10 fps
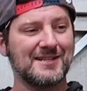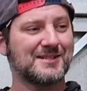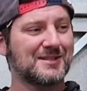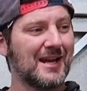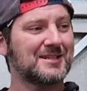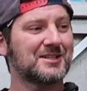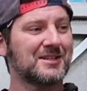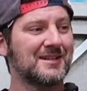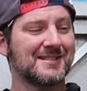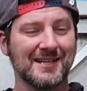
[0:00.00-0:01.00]

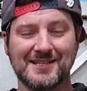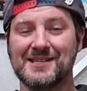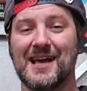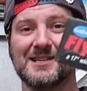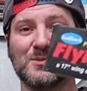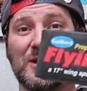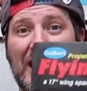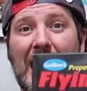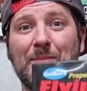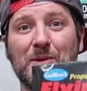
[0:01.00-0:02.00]
such success with
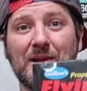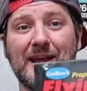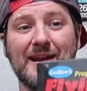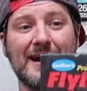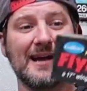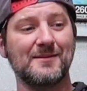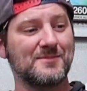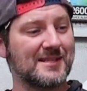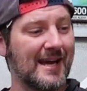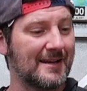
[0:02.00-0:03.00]
hobby-related
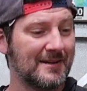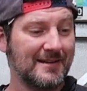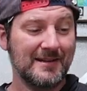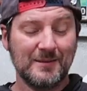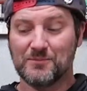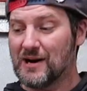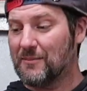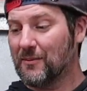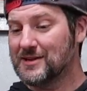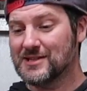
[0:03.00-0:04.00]
items that
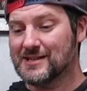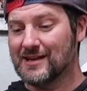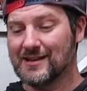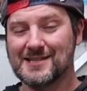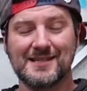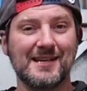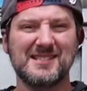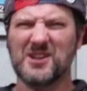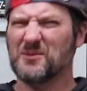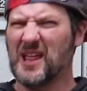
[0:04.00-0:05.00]
probably just gonna list these.
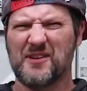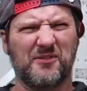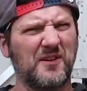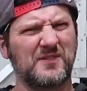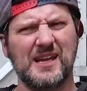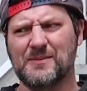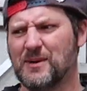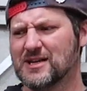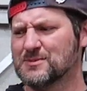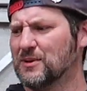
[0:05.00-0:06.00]
They're like 15
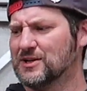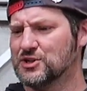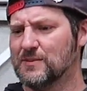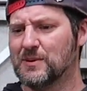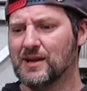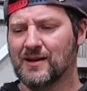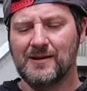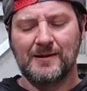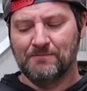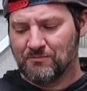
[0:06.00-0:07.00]
bucks plus shipping,
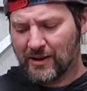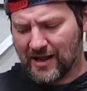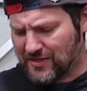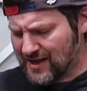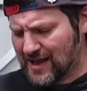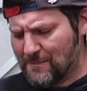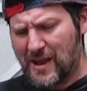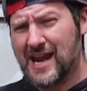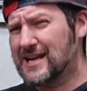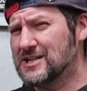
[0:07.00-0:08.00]
but I think I
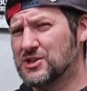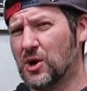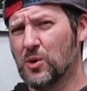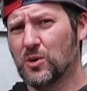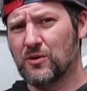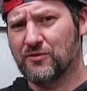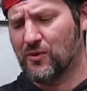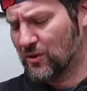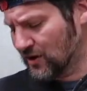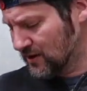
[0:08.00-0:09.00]
paid in total
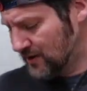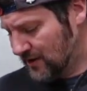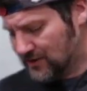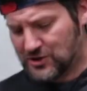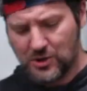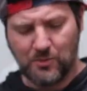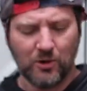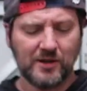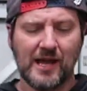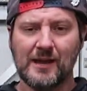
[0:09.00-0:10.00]
for the 2
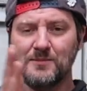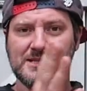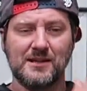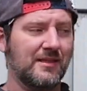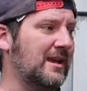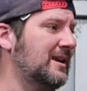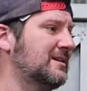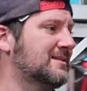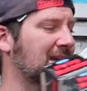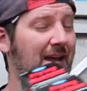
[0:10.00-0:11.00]
board games,
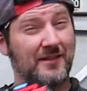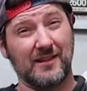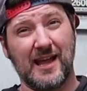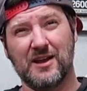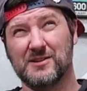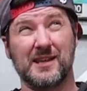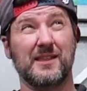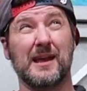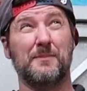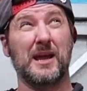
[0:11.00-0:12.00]
these, and the Legos, I
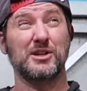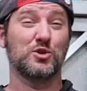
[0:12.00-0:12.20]
think I paid